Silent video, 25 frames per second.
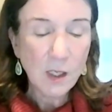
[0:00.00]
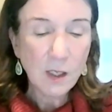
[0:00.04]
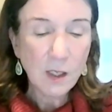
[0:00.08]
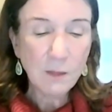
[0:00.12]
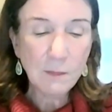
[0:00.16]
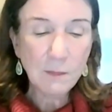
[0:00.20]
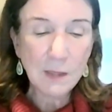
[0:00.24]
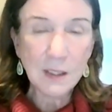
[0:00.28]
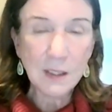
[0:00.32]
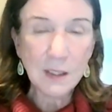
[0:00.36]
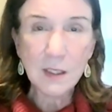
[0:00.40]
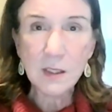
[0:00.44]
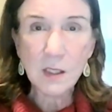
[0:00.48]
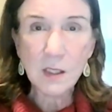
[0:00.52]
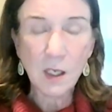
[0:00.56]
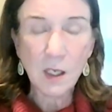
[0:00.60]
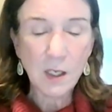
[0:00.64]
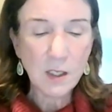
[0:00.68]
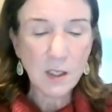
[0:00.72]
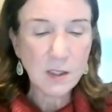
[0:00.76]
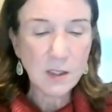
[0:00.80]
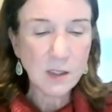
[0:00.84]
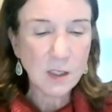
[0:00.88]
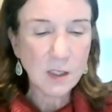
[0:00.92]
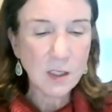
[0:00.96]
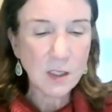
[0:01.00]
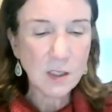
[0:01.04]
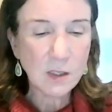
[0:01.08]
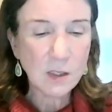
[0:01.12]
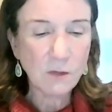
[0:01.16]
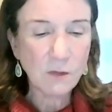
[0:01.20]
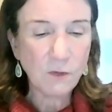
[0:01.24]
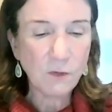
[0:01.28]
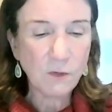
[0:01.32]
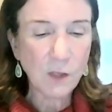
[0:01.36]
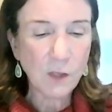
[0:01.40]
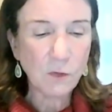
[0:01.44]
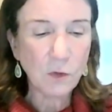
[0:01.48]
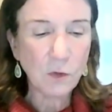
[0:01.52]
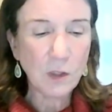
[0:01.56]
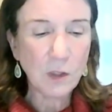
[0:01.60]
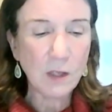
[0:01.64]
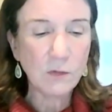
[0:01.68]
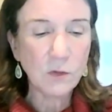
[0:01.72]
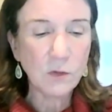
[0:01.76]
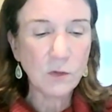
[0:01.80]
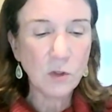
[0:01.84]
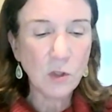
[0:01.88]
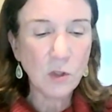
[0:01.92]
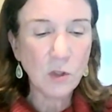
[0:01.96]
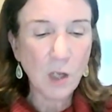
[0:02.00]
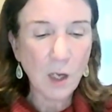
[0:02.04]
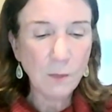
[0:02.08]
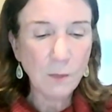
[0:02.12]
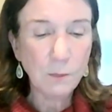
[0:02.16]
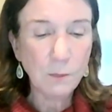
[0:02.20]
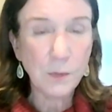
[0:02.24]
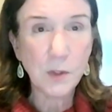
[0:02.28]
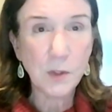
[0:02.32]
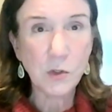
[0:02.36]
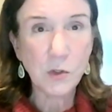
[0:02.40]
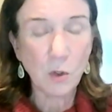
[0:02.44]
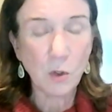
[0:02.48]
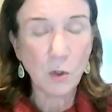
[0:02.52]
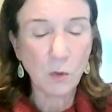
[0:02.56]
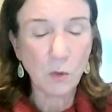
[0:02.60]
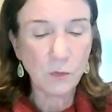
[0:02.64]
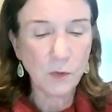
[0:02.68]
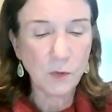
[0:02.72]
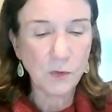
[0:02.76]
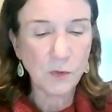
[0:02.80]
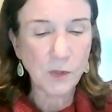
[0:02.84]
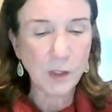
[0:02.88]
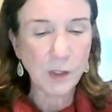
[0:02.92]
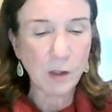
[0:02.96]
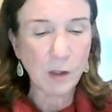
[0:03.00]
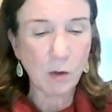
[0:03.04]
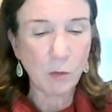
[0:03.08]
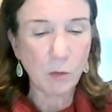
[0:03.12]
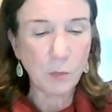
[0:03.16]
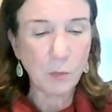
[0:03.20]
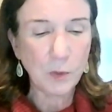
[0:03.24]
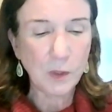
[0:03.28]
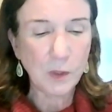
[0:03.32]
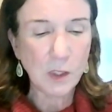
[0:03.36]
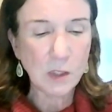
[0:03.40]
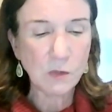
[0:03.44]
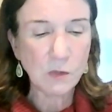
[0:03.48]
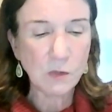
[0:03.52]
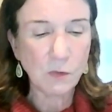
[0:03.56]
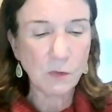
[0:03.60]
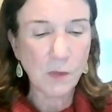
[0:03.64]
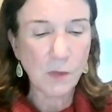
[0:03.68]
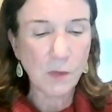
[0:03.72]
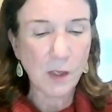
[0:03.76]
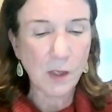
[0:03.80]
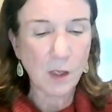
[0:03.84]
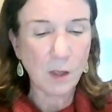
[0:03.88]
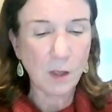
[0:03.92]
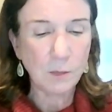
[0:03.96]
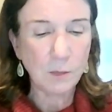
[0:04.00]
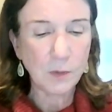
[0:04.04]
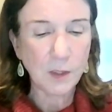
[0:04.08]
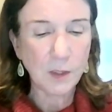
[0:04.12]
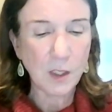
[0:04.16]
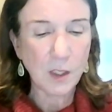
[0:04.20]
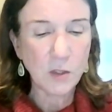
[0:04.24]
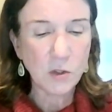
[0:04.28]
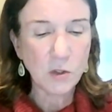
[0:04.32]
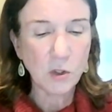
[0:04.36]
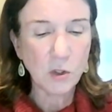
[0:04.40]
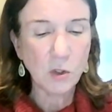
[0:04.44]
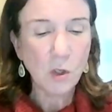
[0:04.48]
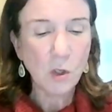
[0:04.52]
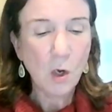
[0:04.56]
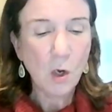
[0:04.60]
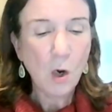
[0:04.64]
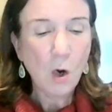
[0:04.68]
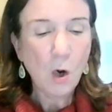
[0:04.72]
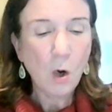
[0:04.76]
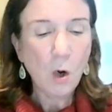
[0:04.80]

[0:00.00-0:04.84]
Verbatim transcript: In many dioceses, the faithful have not been told that they are released from that obligation,